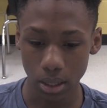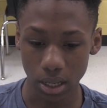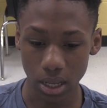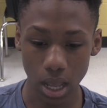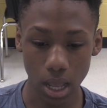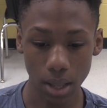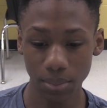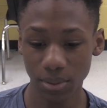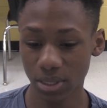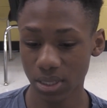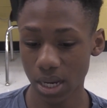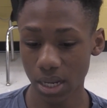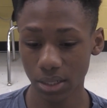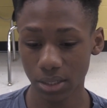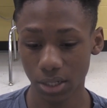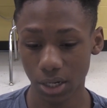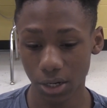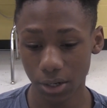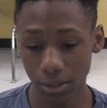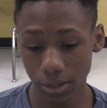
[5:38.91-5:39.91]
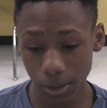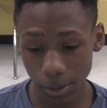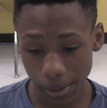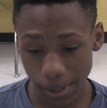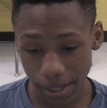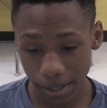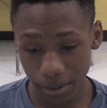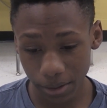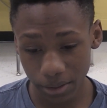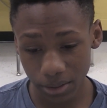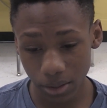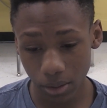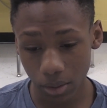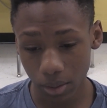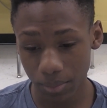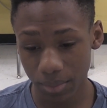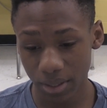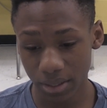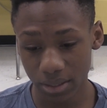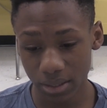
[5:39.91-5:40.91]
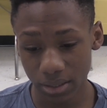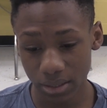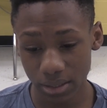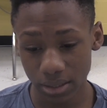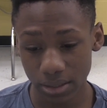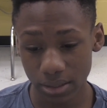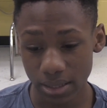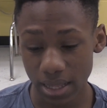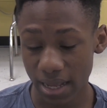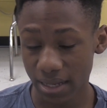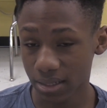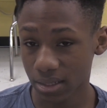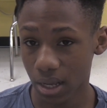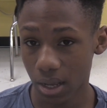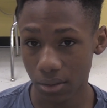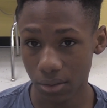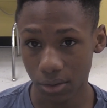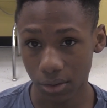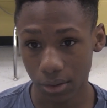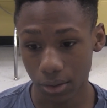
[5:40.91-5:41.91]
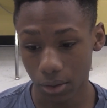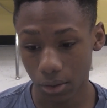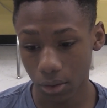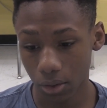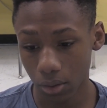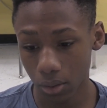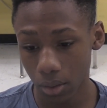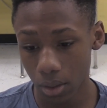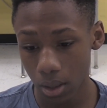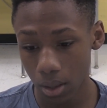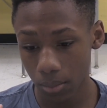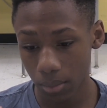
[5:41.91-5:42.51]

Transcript: COPPA's not to hurt creators or businesses. That's not their goal.